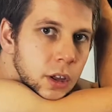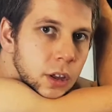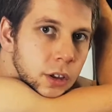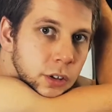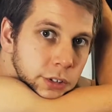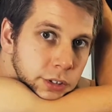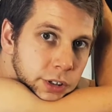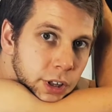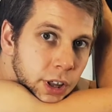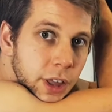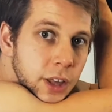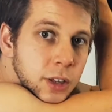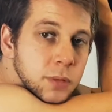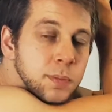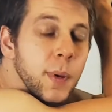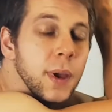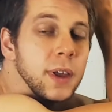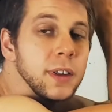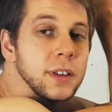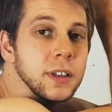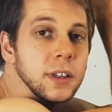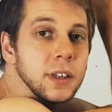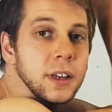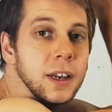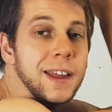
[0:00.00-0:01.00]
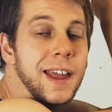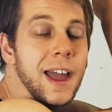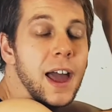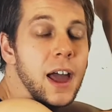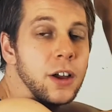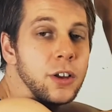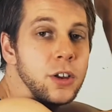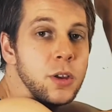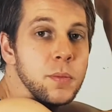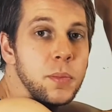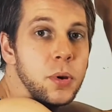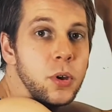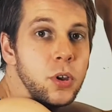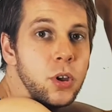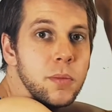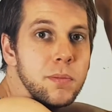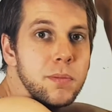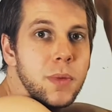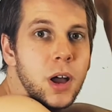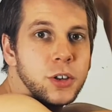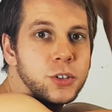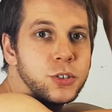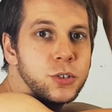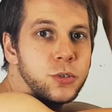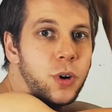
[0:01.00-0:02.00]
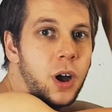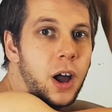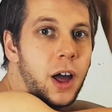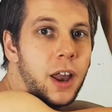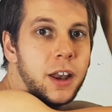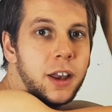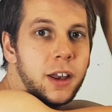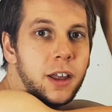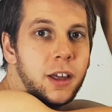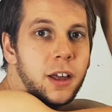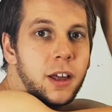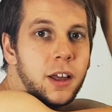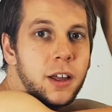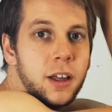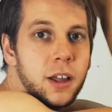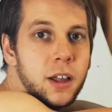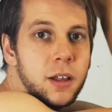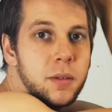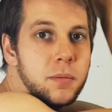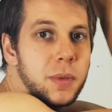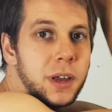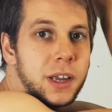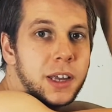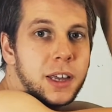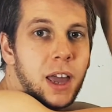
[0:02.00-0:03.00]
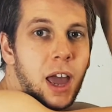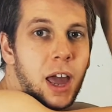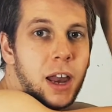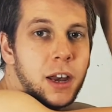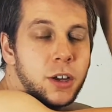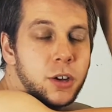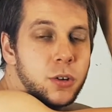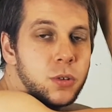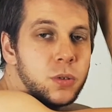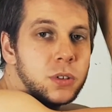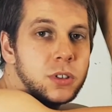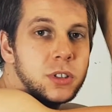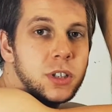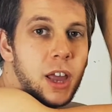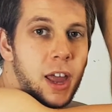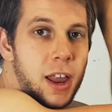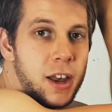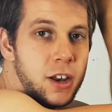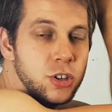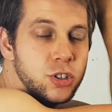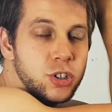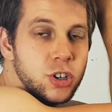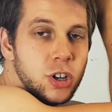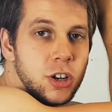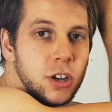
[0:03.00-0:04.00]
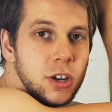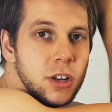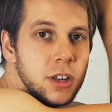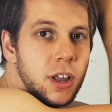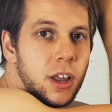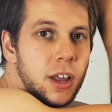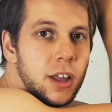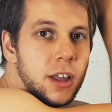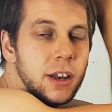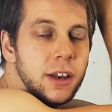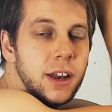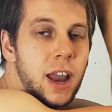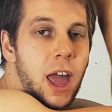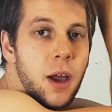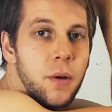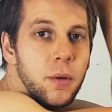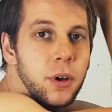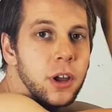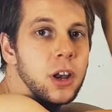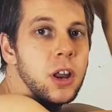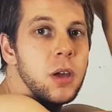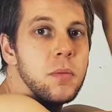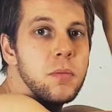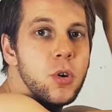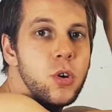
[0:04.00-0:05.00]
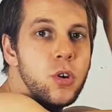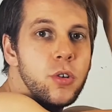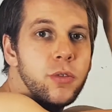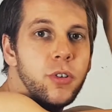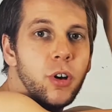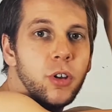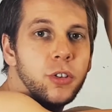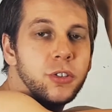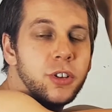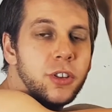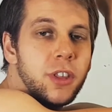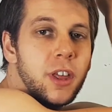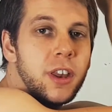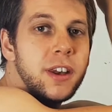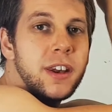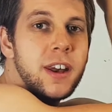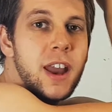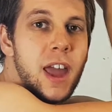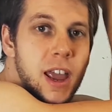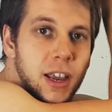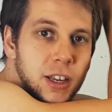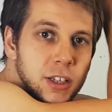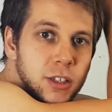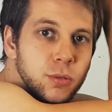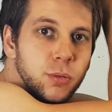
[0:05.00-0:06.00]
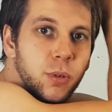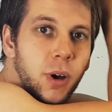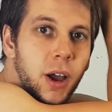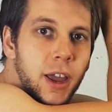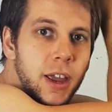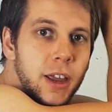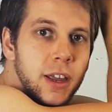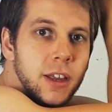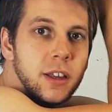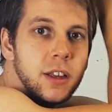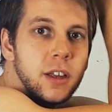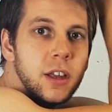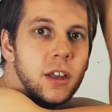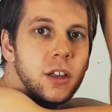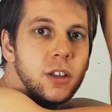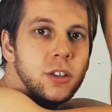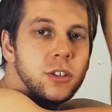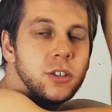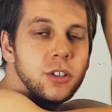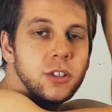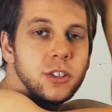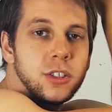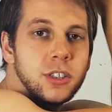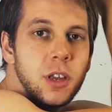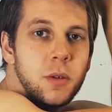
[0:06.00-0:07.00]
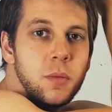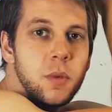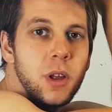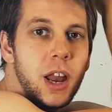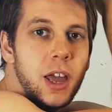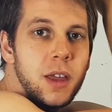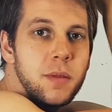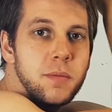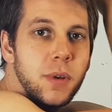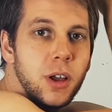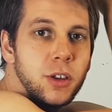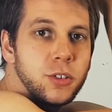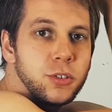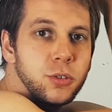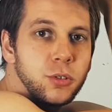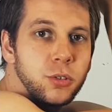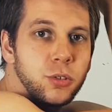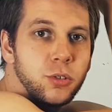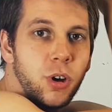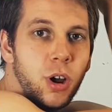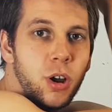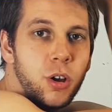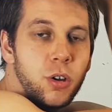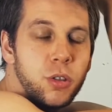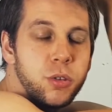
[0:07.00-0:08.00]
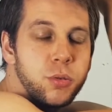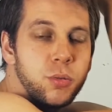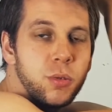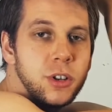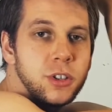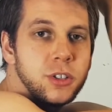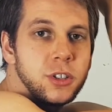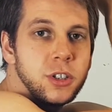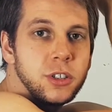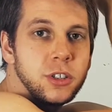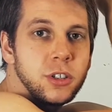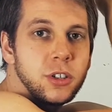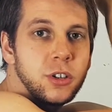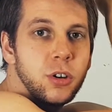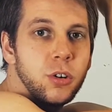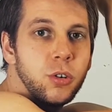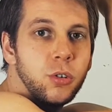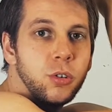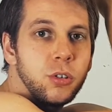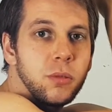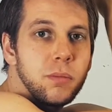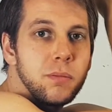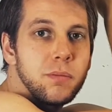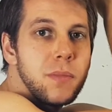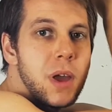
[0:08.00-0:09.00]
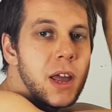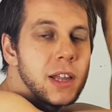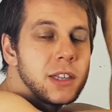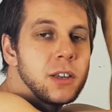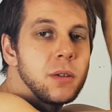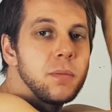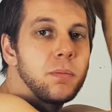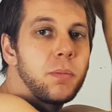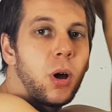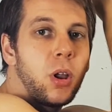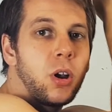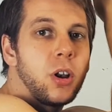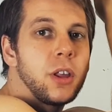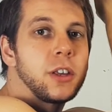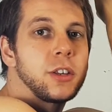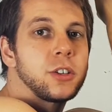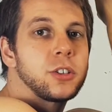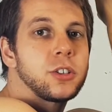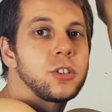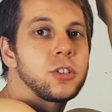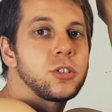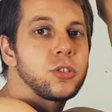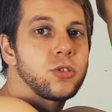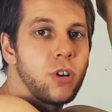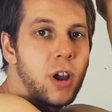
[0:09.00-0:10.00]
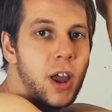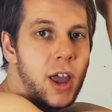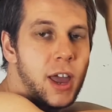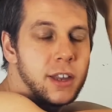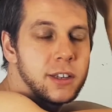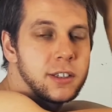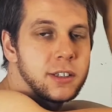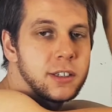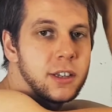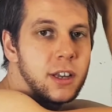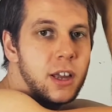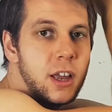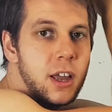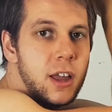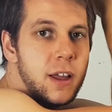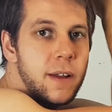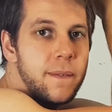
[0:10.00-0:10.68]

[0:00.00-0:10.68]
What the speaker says: So that's basically how you put your muscle under mechanical tension. Now we're going to move on to the next way to stimulate muscle growth, which is called metabolic stress.